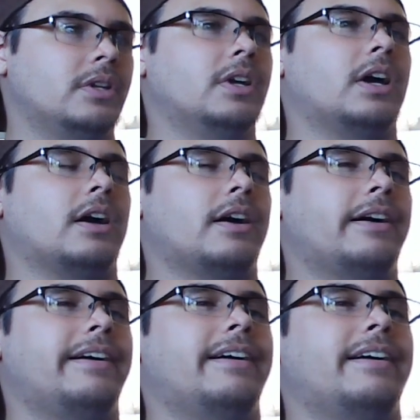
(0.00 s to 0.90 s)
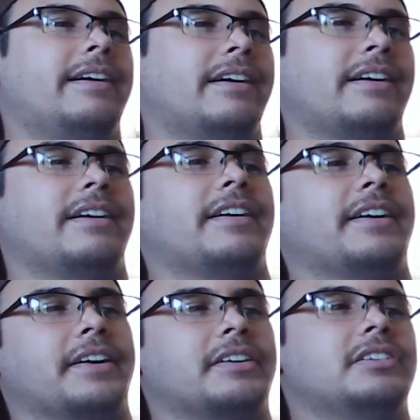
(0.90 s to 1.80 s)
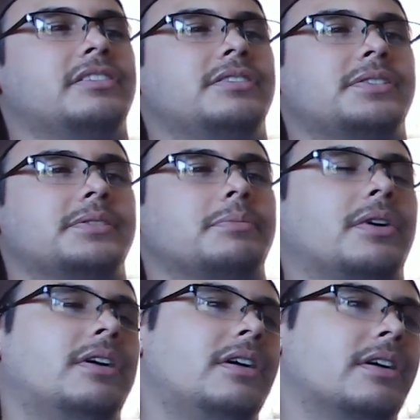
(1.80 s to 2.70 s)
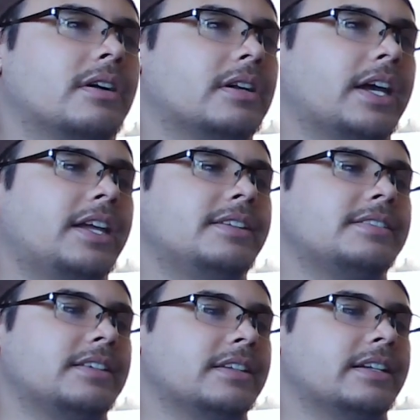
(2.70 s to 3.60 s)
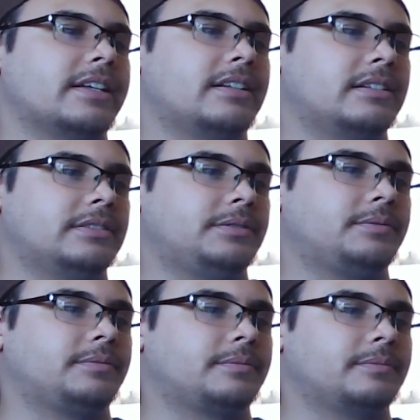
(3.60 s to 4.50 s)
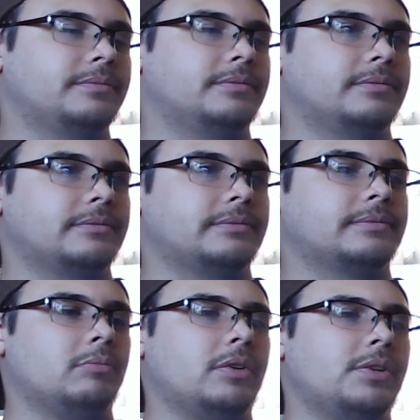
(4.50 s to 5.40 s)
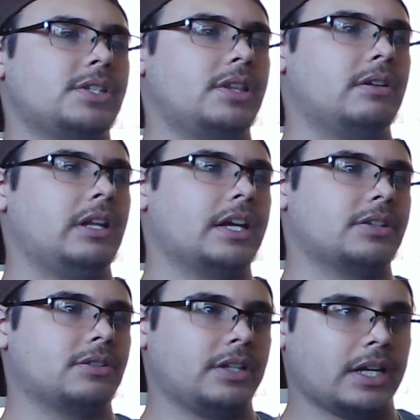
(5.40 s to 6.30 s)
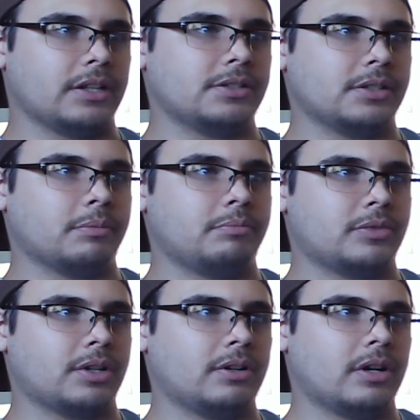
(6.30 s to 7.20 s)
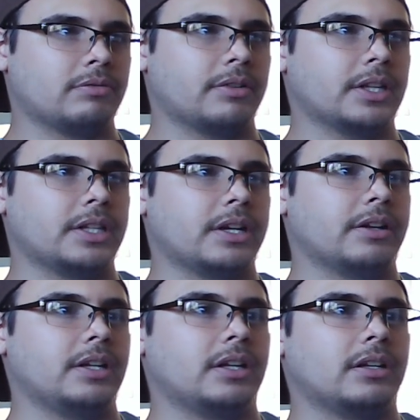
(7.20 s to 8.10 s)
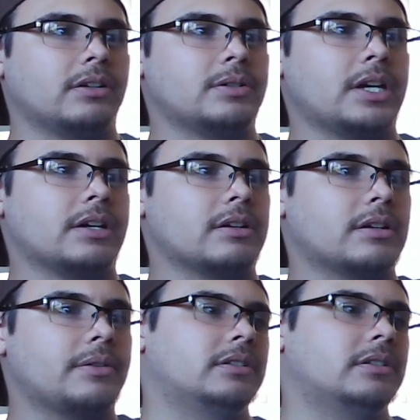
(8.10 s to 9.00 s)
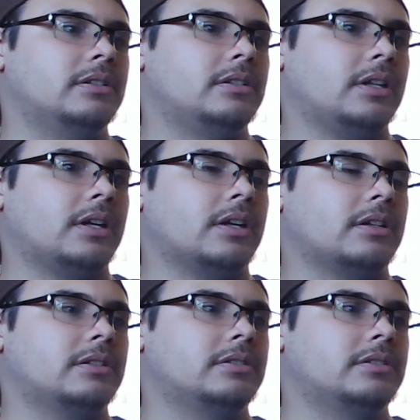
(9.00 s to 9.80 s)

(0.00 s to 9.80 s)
Ah, smart. I can see that. But wasn't there like a turn? Yeah, there's a turn off right there. He can go down. Yeah.